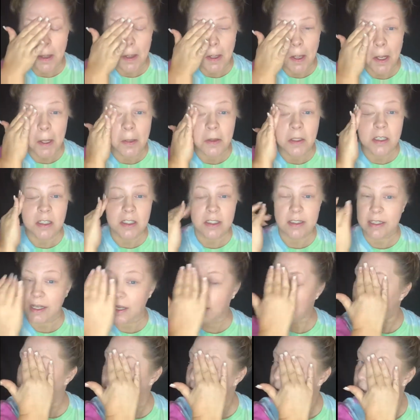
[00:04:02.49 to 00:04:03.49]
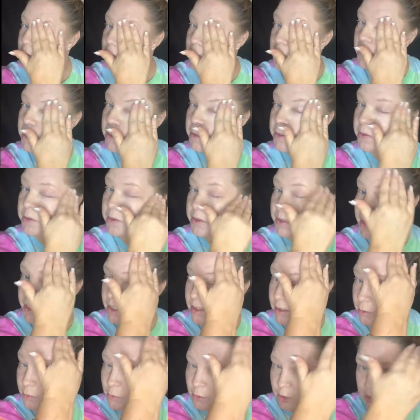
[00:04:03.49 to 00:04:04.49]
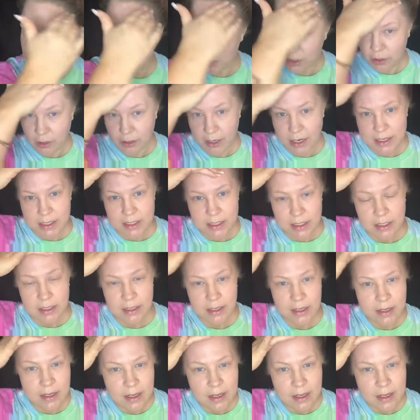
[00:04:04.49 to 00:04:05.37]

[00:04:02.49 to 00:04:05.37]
and the steps you do and the moisturizing.